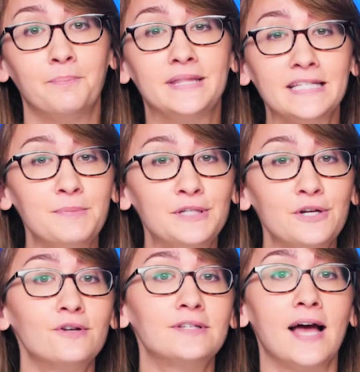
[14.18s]
But this
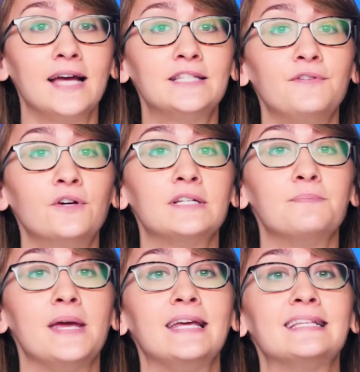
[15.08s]
material science field
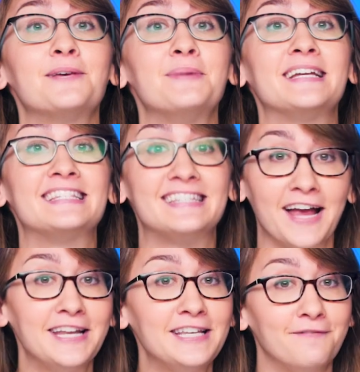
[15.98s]
is making some
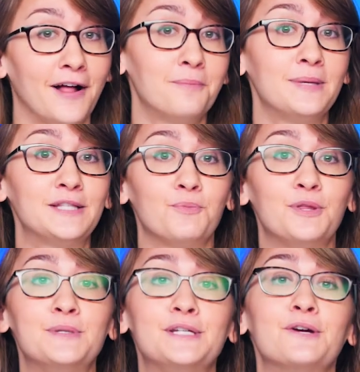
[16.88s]
exciting developments
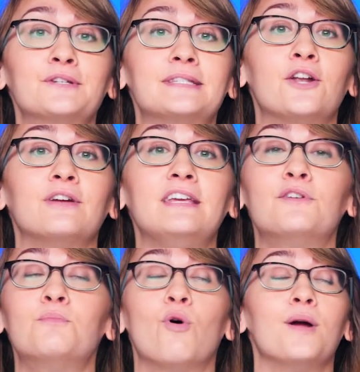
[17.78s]
with materials that are
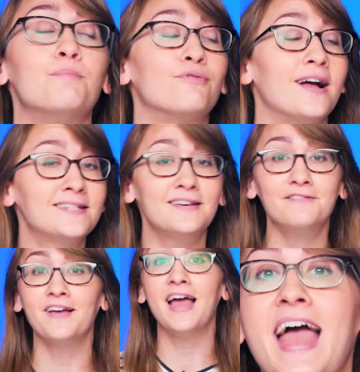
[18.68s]
even more
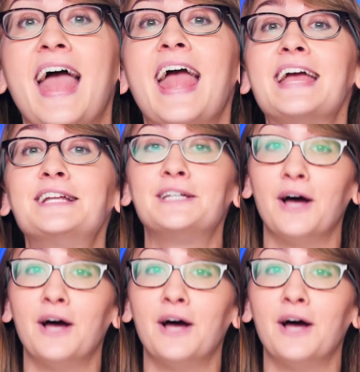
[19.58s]
impressive and